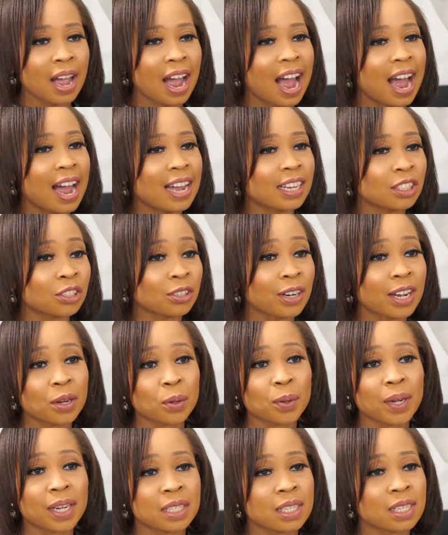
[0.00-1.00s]
I try
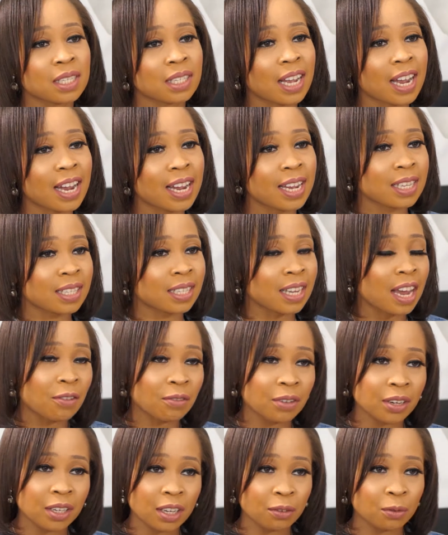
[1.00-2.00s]
to exercise
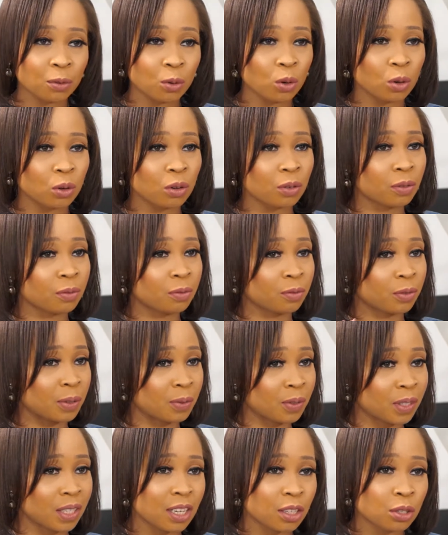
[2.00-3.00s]
every day for
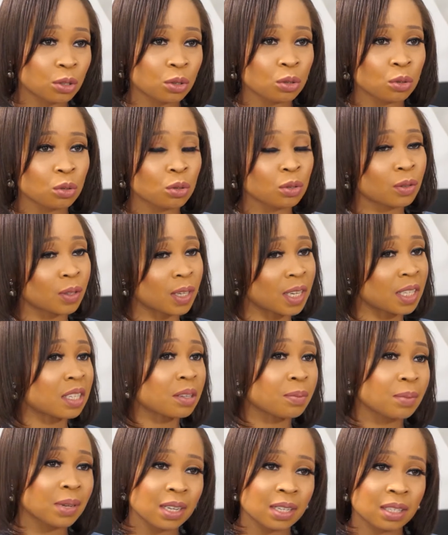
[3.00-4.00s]
15 to
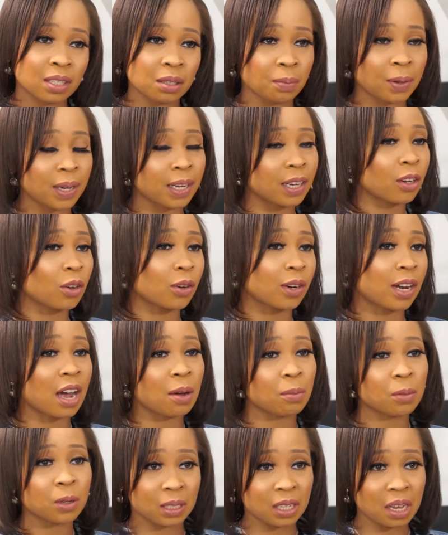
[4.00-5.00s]
30 minutes depending on how much